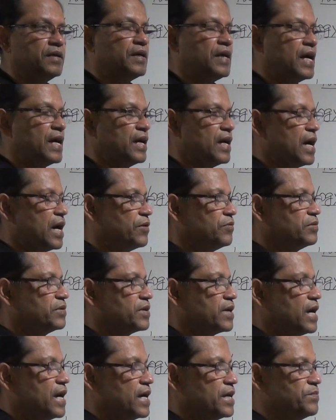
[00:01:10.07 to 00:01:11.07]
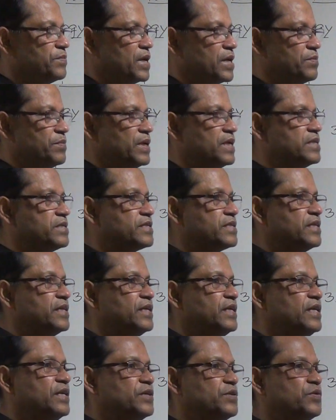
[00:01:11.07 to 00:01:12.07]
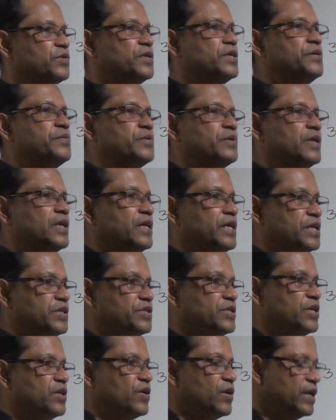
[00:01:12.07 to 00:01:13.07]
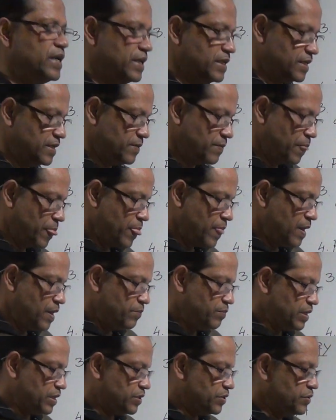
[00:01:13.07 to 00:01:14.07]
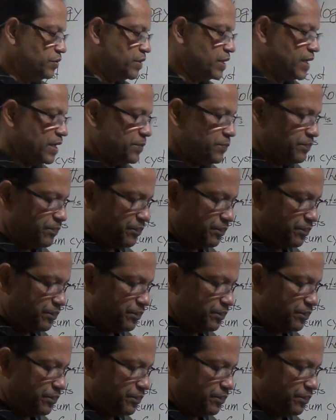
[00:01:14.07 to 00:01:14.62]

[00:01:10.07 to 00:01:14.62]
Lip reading: I'll try my best to give the lecture on it. But today